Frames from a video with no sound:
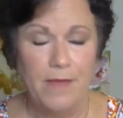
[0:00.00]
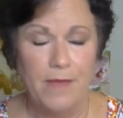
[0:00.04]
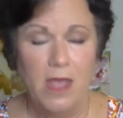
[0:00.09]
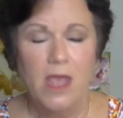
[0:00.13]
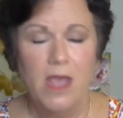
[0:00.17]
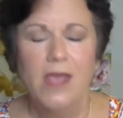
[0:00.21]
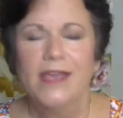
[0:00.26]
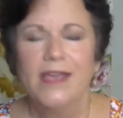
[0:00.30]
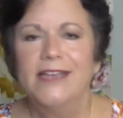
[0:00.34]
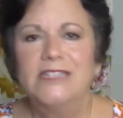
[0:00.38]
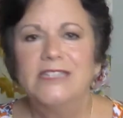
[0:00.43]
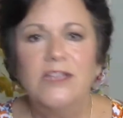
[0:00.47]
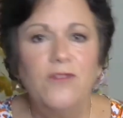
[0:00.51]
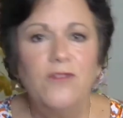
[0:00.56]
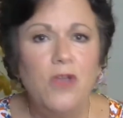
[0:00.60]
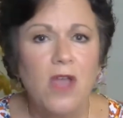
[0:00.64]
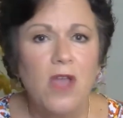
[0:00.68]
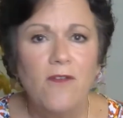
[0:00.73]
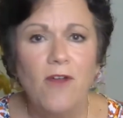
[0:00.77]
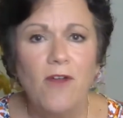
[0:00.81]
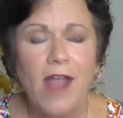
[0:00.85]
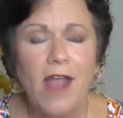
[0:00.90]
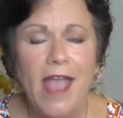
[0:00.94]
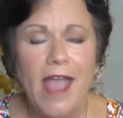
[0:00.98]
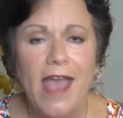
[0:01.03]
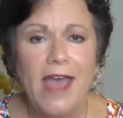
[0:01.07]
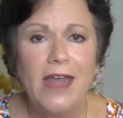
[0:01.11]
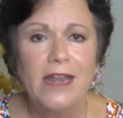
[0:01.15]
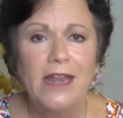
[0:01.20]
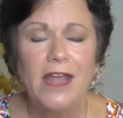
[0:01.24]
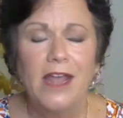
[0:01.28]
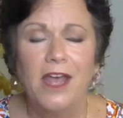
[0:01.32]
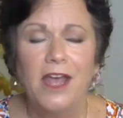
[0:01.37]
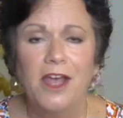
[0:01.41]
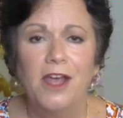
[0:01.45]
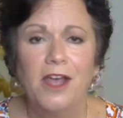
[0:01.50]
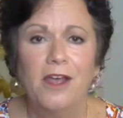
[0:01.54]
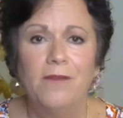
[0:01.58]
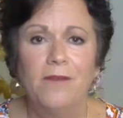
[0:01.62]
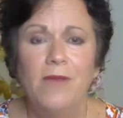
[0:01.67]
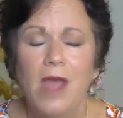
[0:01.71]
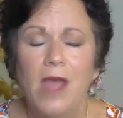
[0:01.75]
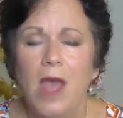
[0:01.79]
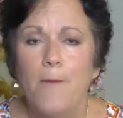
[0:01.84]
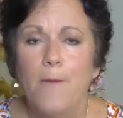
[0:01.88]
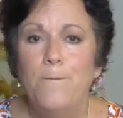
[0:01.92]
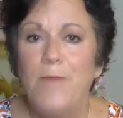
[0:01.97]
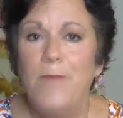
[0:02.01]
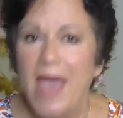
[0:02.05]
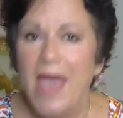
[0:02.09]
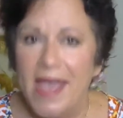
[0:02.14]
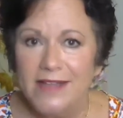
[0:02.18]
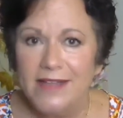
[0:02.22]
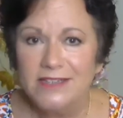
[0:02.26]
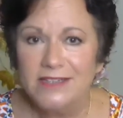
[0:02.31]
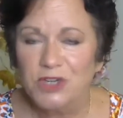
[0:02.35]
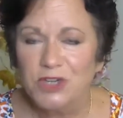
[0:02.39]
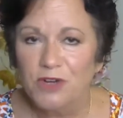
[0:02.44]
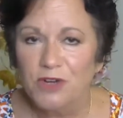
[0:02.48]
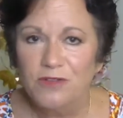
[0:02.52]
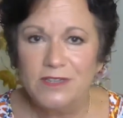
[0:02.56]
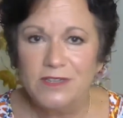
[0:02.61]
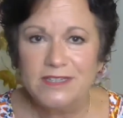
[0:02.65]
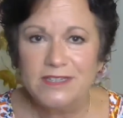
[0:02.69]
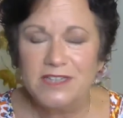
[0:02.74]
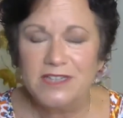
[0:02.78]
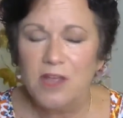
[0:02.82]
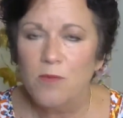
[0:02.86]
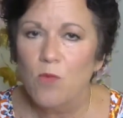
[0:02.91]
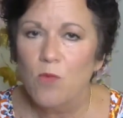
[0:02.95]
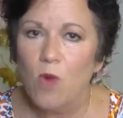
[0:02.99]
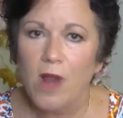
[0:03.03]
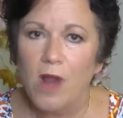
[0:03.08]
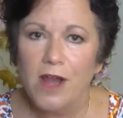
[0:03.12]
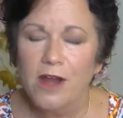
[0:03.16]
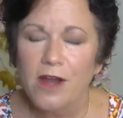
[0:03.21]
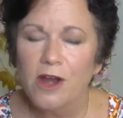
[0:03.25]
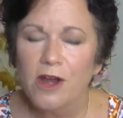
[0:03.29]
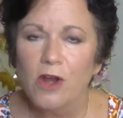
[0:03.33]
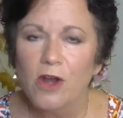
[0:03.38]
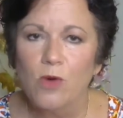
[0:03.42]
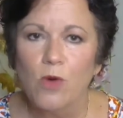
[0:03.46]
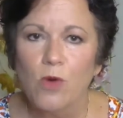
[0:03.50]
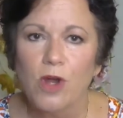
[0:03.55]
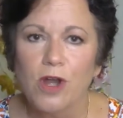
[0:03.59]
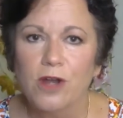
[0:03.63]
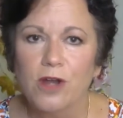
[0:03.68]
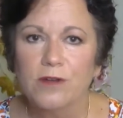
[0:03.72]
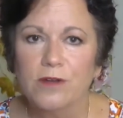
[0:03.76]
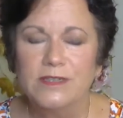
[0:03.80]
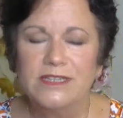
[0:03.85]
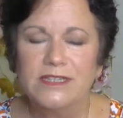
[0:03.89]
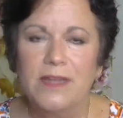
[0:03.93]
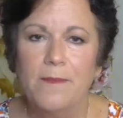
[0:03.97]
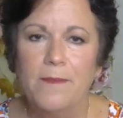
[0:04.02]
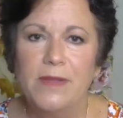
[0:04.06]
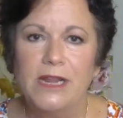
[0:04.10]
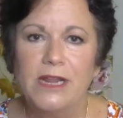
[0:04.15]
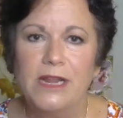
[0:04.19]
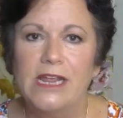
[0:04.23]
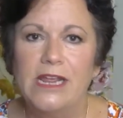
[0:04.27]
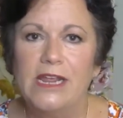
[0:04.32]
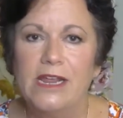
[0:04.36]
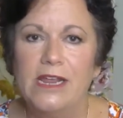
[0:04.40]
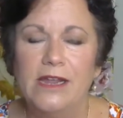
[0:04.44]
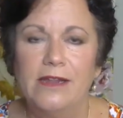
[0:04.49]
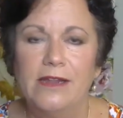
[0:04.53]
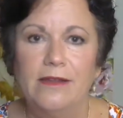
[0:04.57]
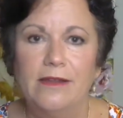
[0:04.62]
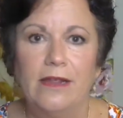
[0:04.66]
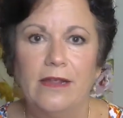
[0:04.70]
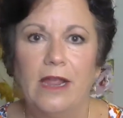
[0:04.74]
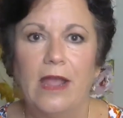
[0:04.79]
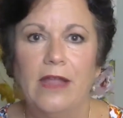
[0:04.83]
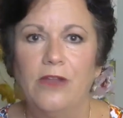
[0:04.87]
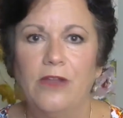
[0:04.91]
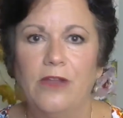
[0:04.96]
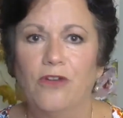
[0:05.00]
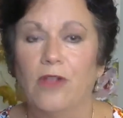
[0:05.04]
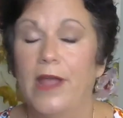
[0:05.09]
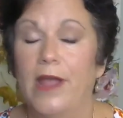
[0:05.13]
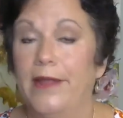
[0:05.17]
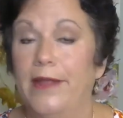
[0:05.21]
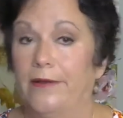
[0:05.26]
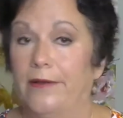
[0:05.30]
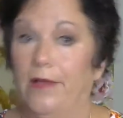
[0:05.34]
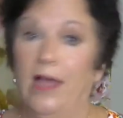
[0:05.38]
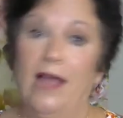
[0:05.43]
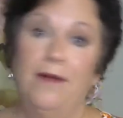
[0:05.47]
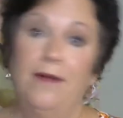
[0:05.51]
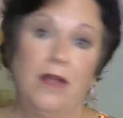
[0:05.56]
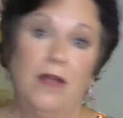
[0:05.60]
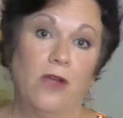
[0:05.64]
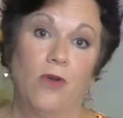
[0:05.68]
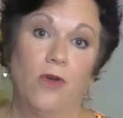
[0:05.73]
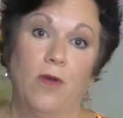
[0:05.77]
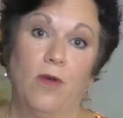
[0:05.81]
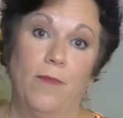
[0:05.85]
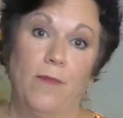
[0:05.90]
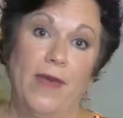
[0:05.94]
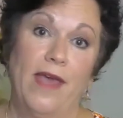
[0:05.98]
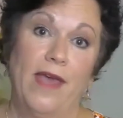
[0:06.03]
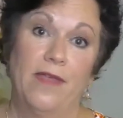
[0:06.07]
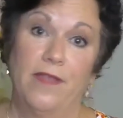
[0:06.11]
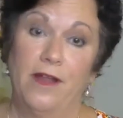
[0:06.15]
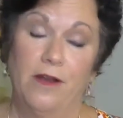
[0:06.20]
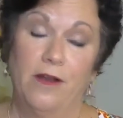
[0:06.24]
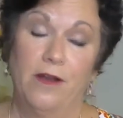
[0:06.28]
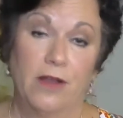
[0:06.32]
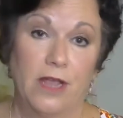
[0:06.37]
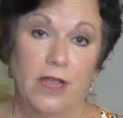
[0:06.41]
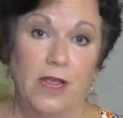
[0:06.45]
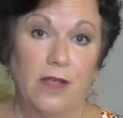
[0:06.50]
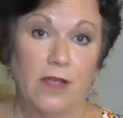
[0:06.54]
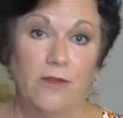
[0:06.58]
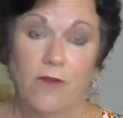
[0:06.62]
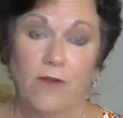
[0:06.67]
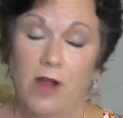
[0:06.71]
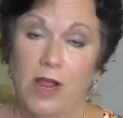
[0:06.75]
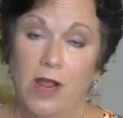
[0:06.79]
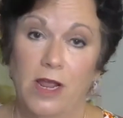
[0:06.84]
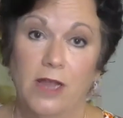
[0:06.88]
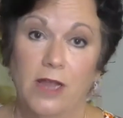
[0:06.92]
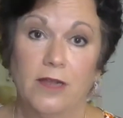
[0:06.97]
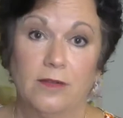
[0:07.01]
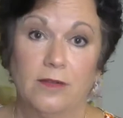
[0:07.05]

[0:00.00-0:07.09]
because if you ever had a bad service somewhere where somebody and you're like i'm not going back there again right